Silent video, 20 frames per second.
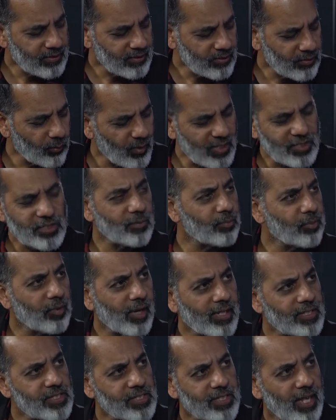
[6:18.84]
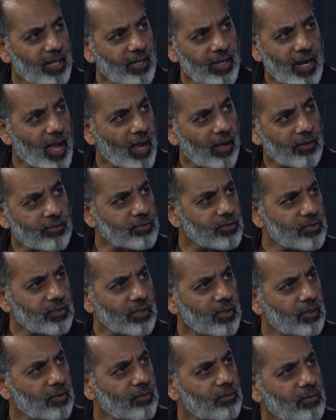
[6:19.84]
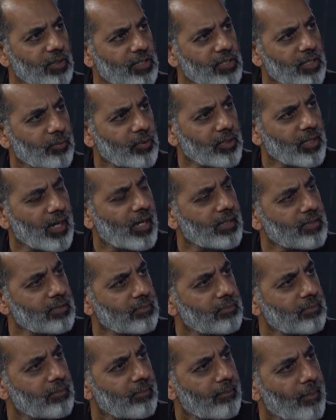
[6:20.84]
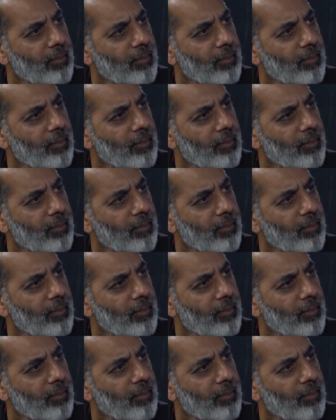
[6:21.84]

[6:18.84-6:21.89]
so where's the brand stand now? So yeah. what's up with Cosm?